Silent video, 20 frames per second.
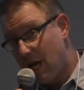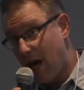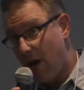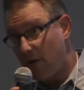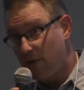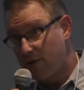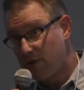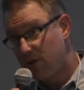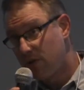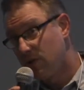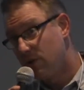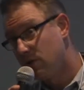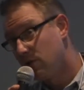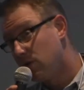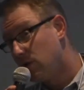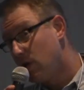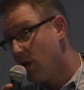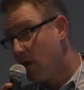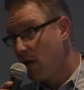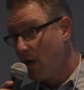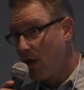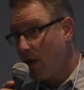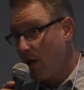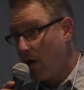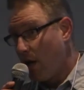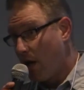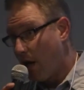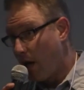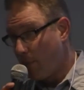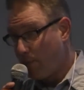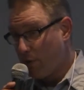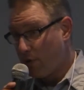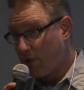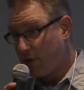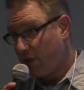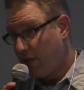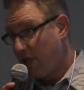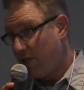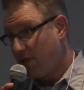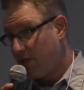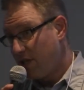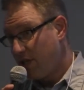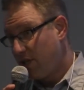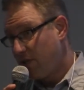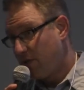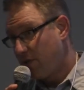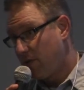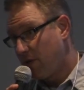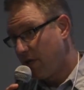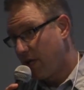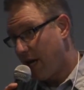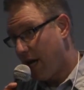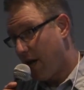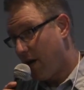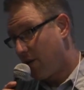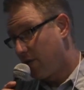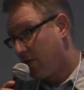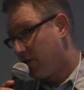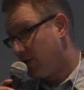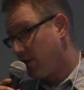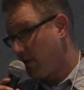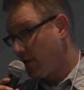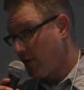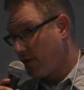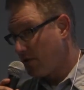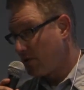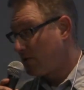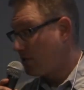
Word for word: how to uh, put the yeast into it, how to